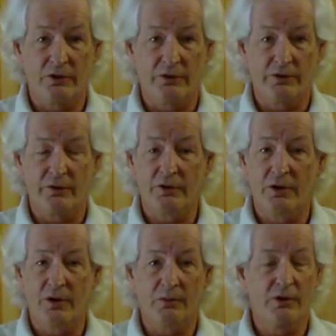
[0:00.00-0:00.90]
consciousness
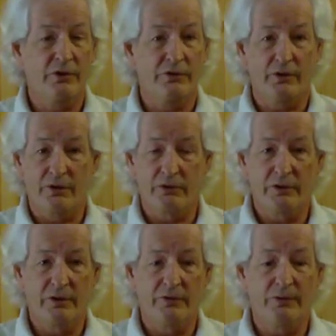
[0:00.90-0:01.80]
are, because there are
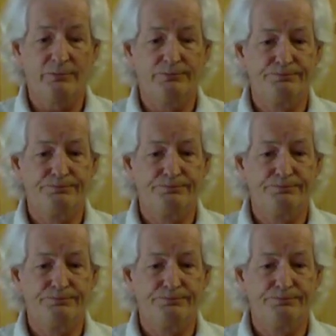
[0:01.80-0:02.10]
three of them.